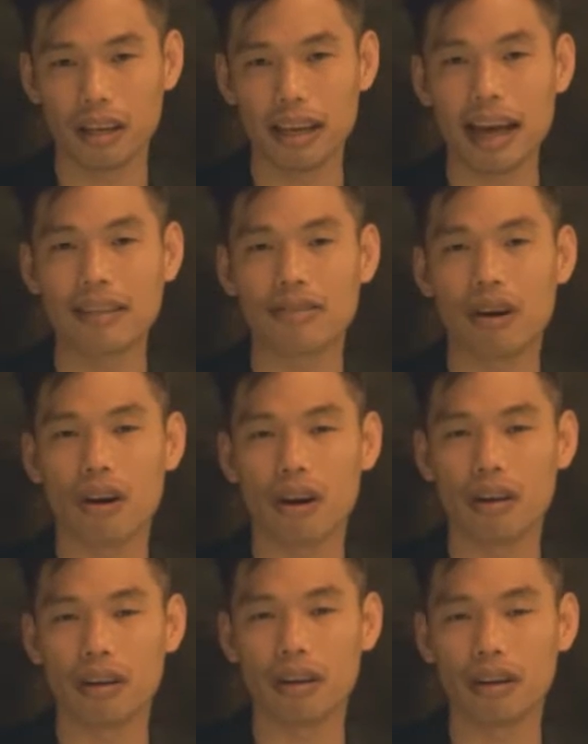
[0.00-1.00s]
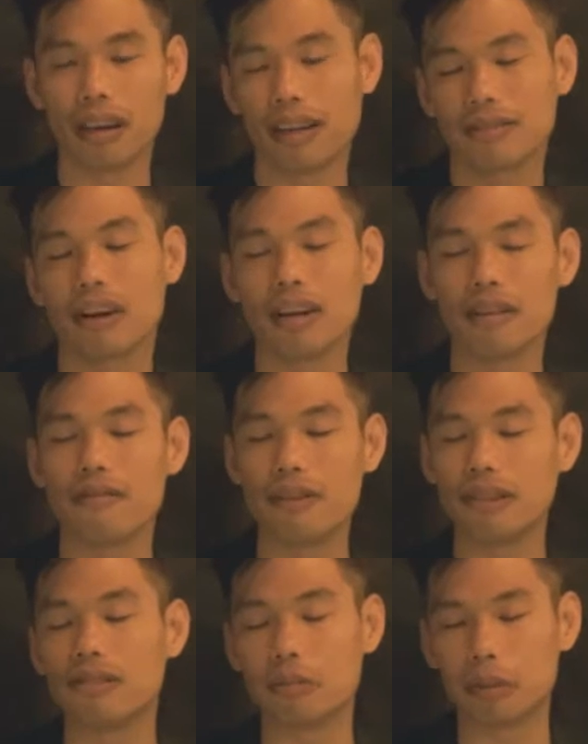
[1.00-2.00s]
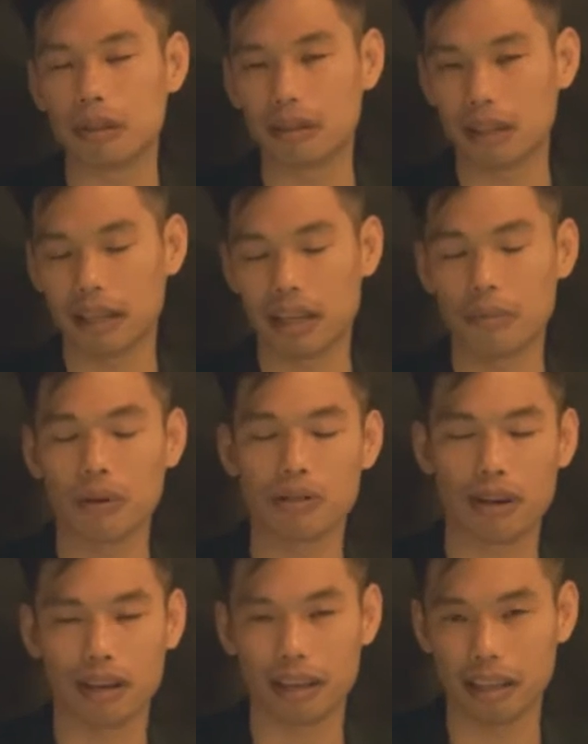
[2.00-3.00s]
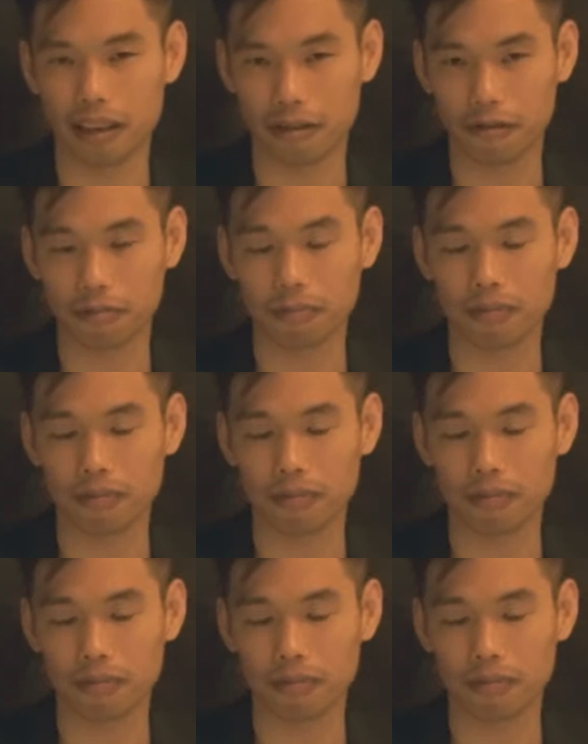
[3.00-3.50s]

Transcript: That's on. That's not the visibility that we try to give.